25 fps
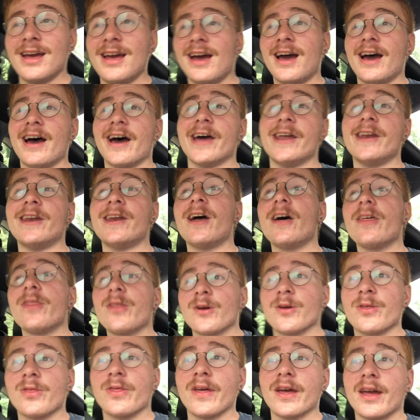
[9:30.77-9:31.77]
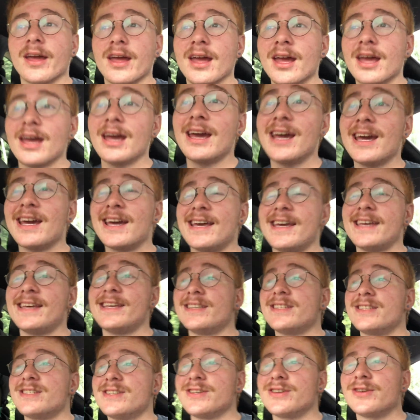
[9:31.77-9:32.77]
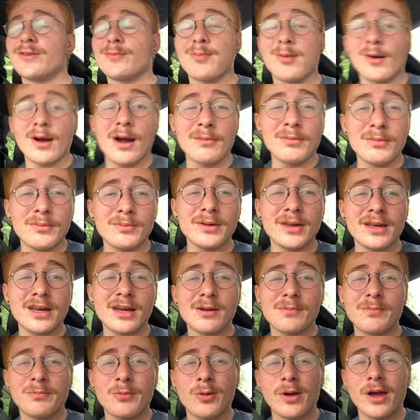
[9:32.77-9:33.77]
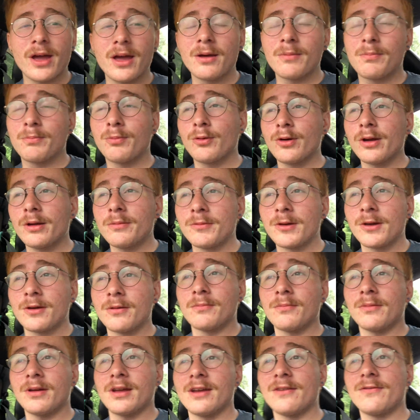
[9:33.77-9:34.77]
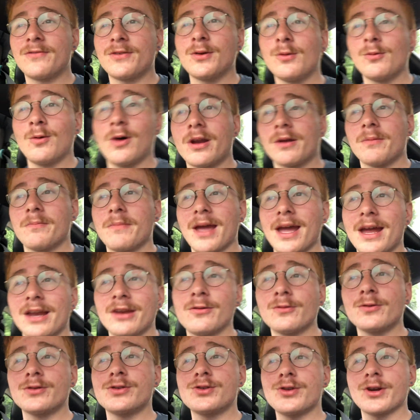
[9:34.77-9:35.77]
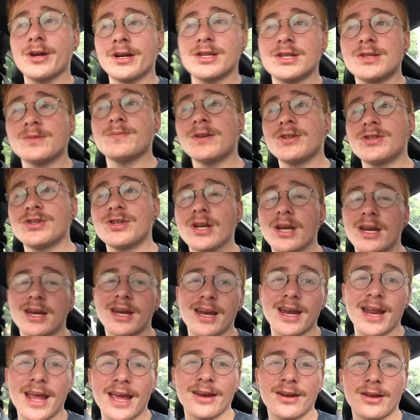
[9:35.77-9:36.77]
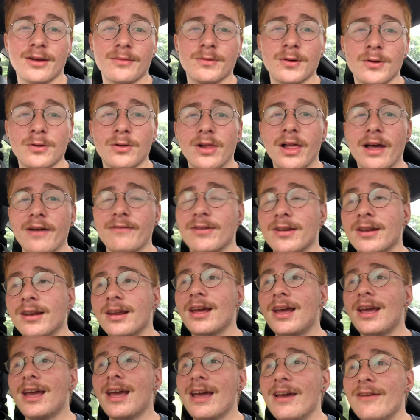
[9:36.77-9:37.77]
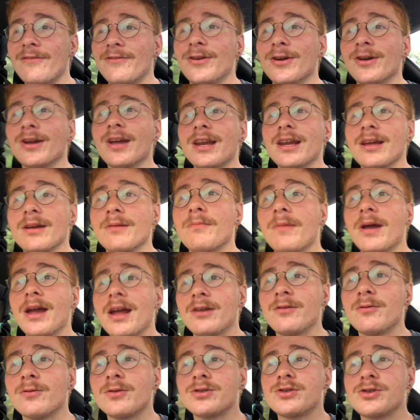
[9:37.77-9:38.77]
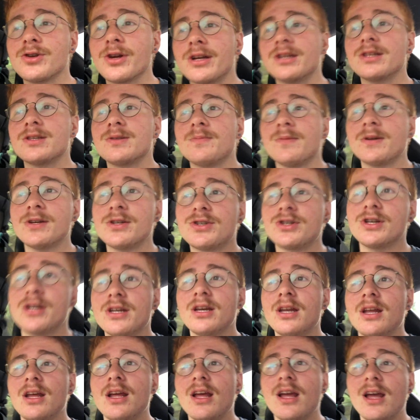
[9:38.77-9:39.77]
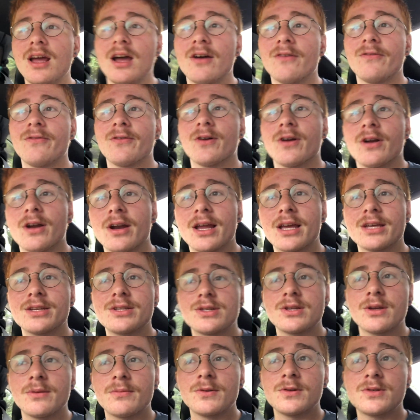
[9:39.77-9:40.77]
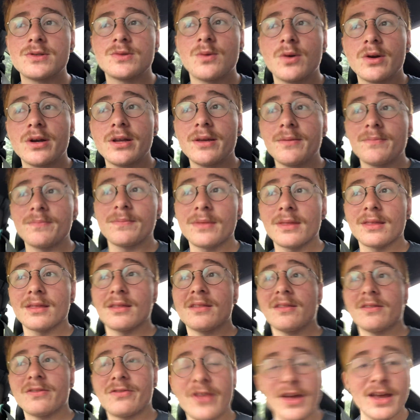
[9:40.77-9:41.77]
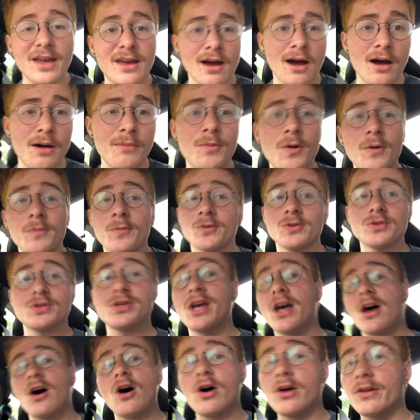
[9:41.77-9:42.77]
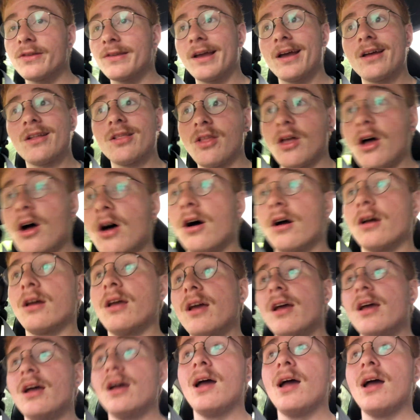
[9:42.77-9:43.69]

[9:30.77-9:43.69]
Another thing is you're probably going to pay a premium if you want a manual transmission in an AW11. If you're getting a manual transmission for an SW20, they come almost all day long.